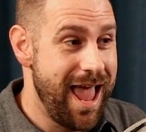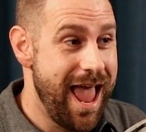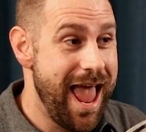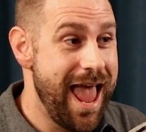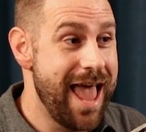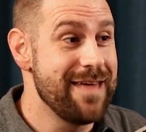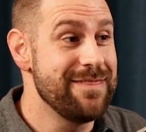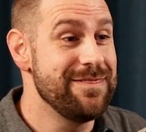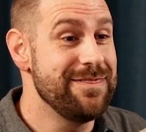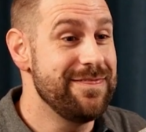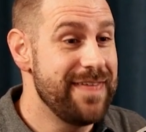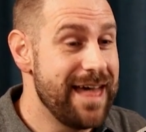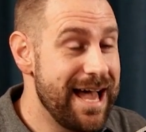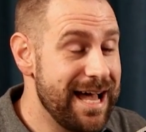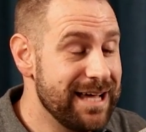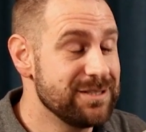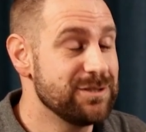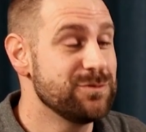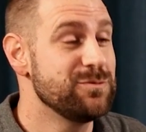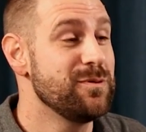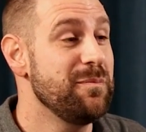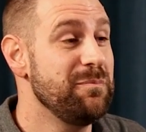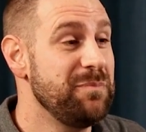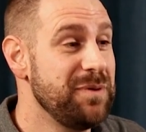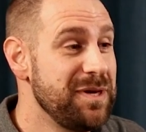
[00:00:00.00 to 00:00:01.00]
And that's
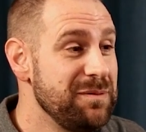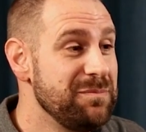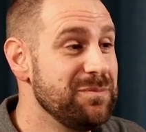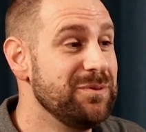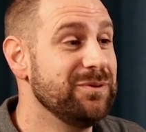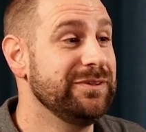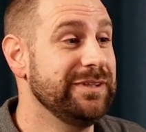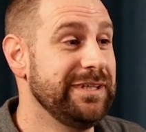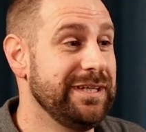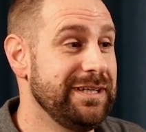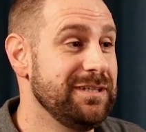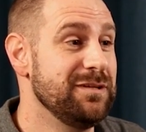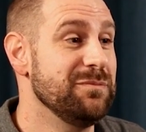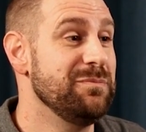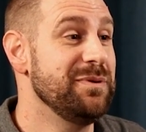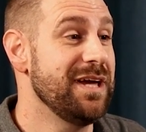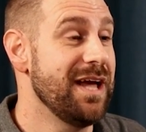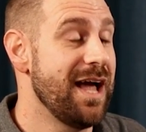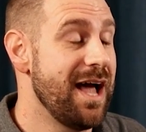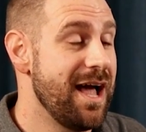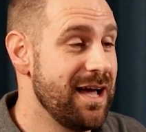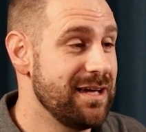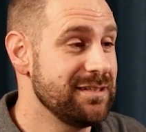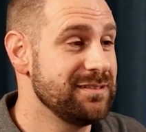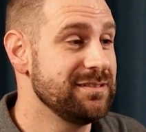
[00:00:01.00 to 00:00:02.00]
what people need to be
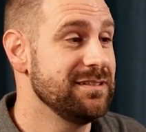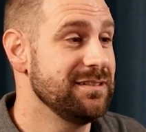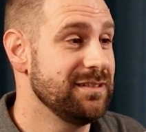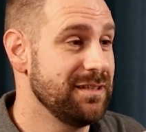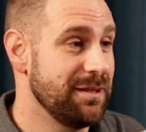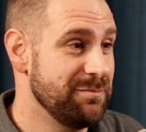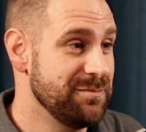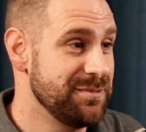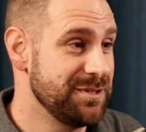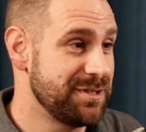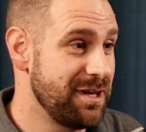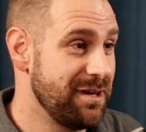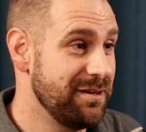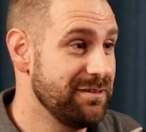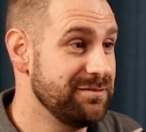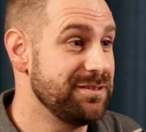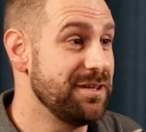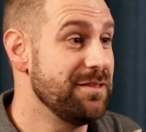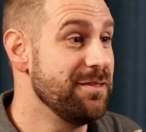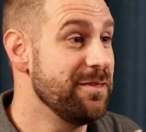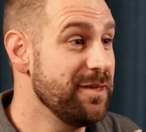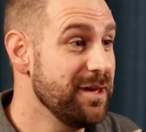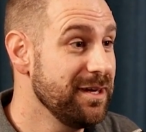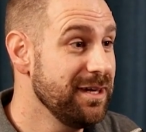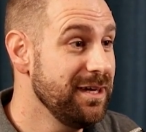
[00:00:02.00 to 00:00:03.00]
asking themselves
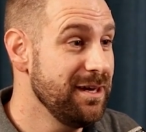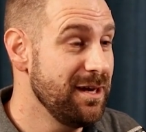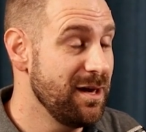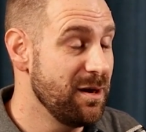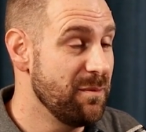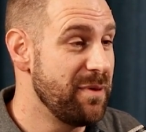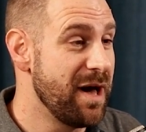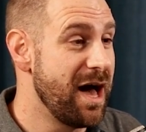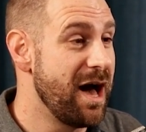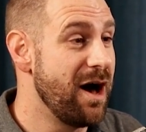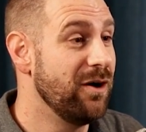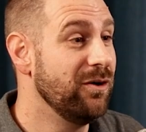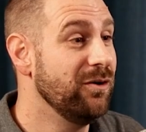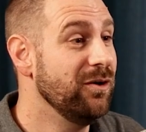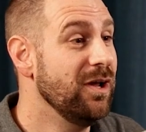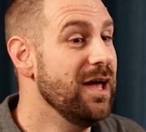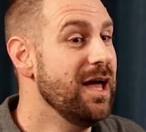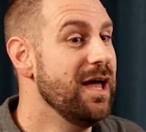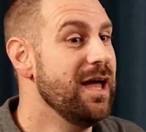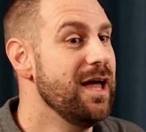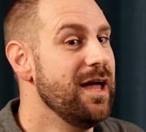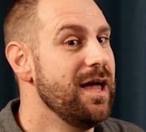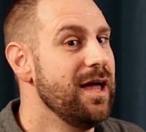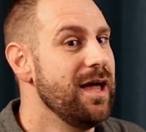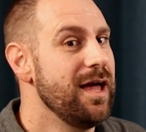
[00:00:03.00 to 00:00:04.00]
and thinking about.
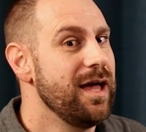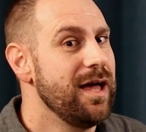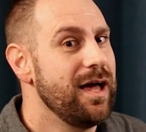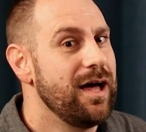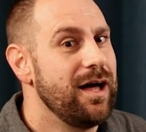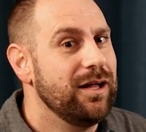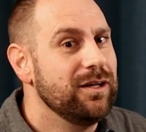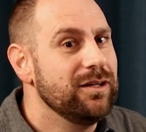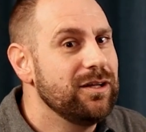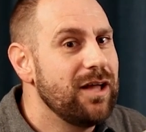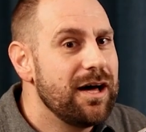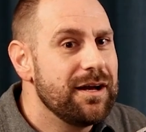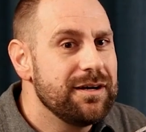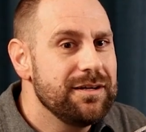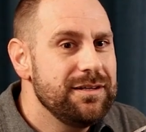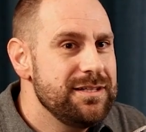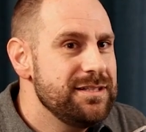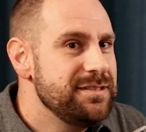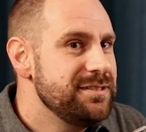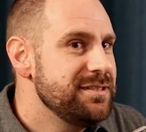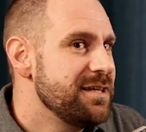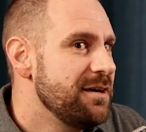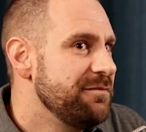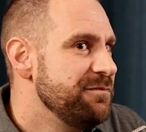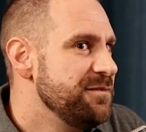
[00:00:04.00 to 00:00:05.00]
A lot of
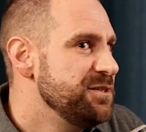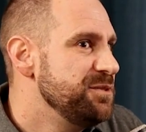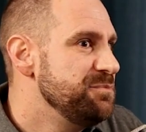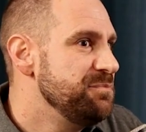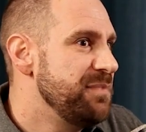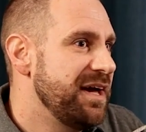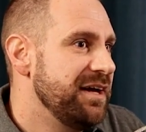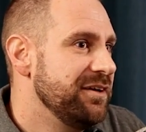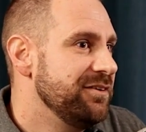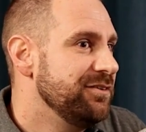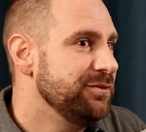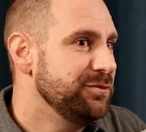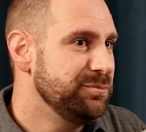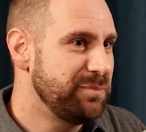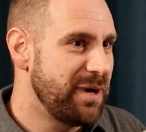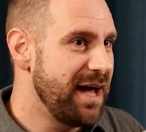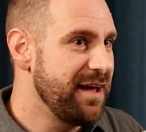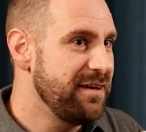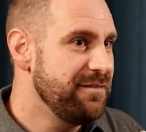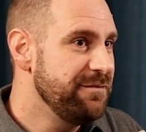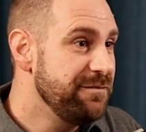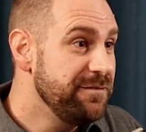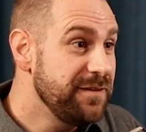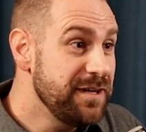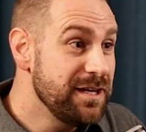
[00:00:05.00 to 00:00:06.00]
this stuff is peddled by
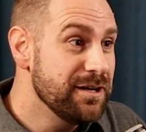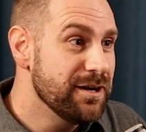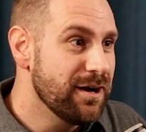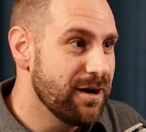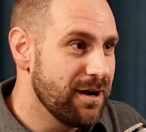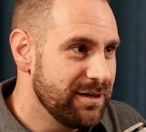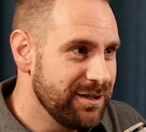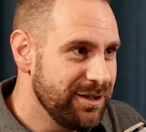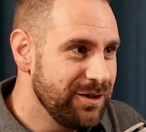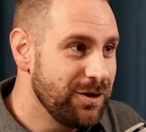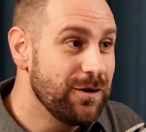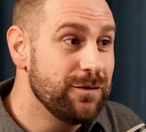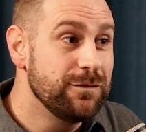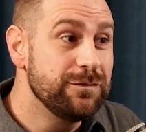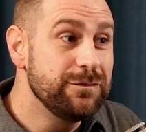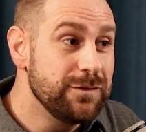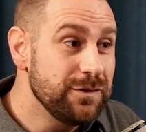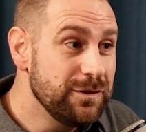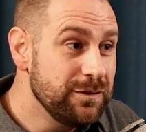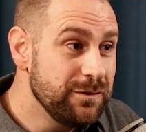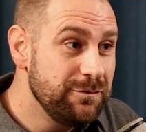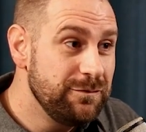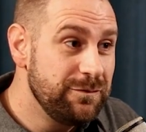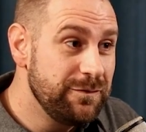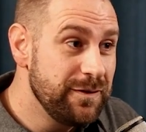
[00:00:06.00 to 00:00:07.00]
fear, you know,
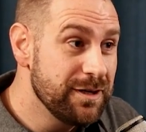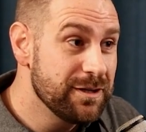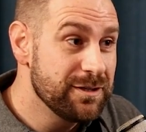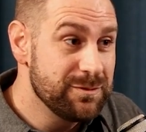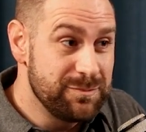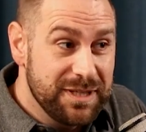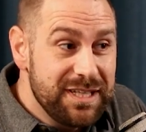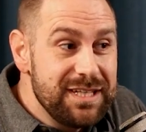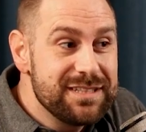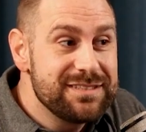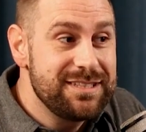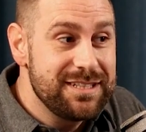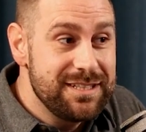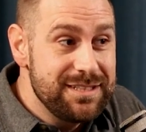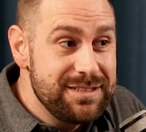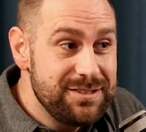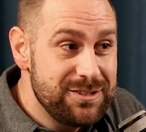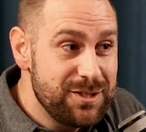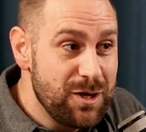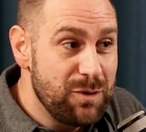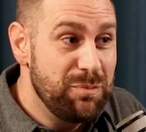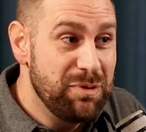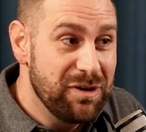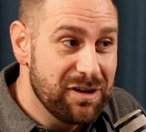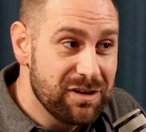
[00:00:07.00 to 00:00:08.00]
food fear, because it is
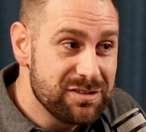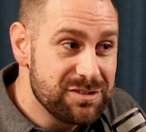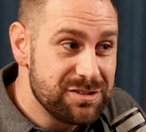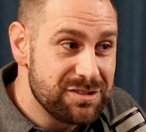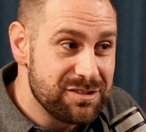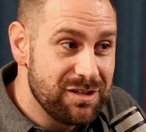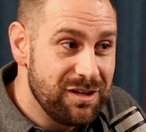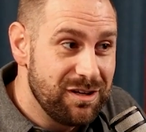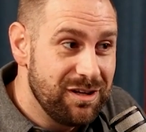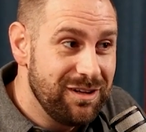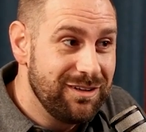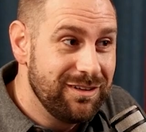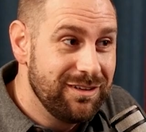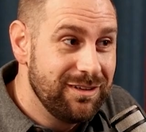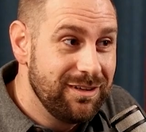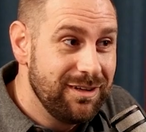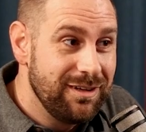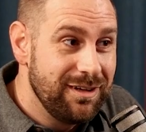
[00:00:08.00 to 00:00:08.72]
so personal.